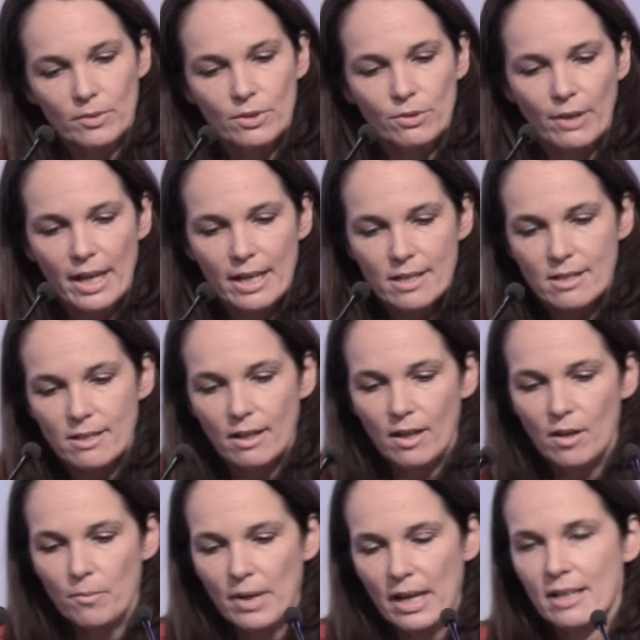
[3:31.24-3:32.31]
creates
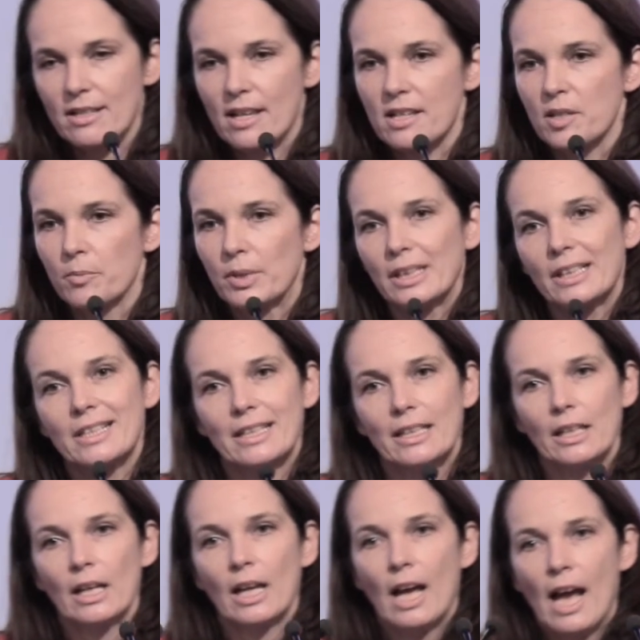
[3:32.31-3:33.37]

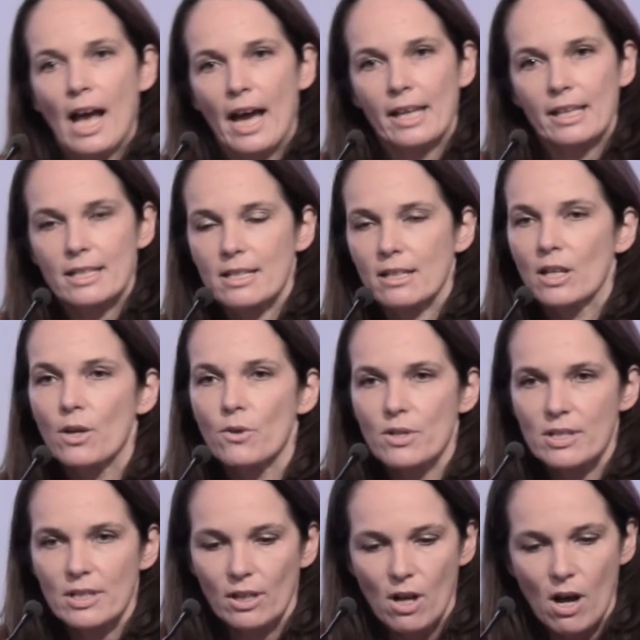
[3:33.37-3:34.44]
accessibility and it
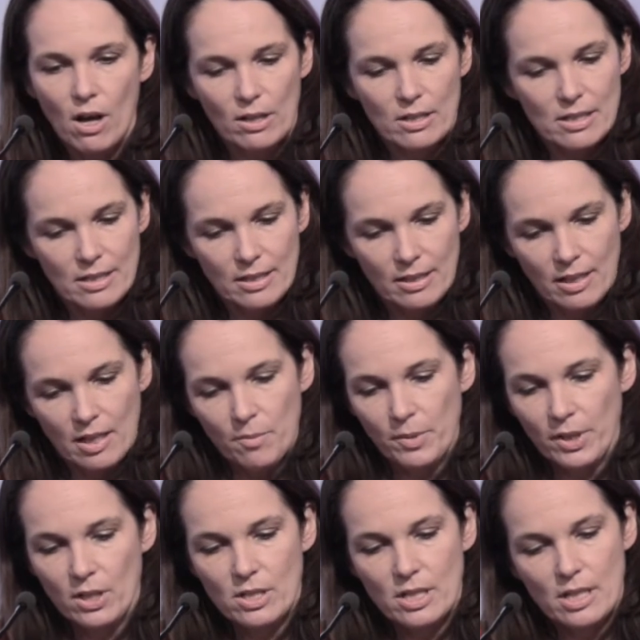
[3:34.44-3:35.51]
lowers the cost
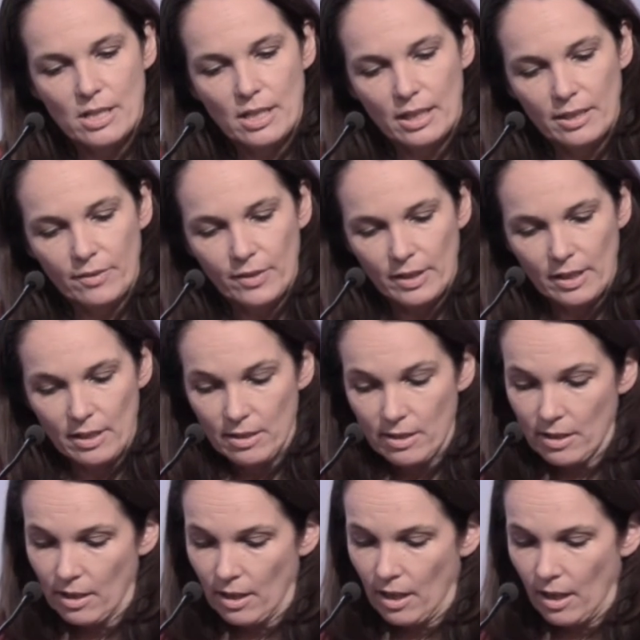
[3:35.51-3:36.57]
because there's
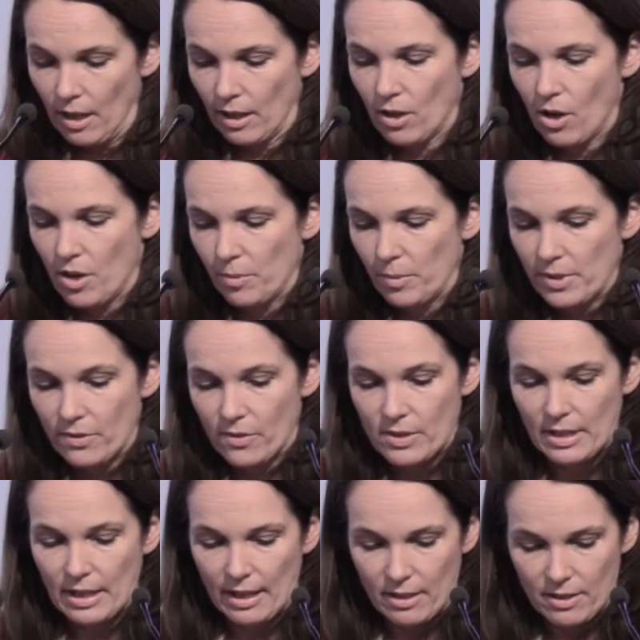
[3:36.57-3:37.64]
significant economies of
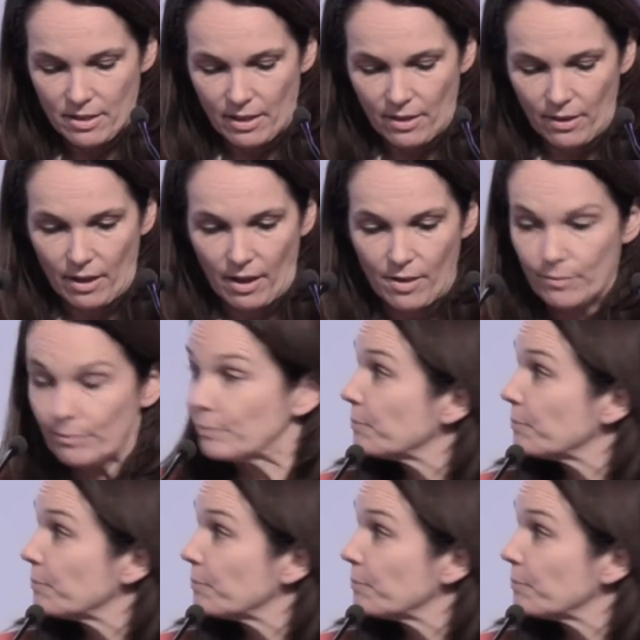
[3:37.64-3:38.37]
scales in there.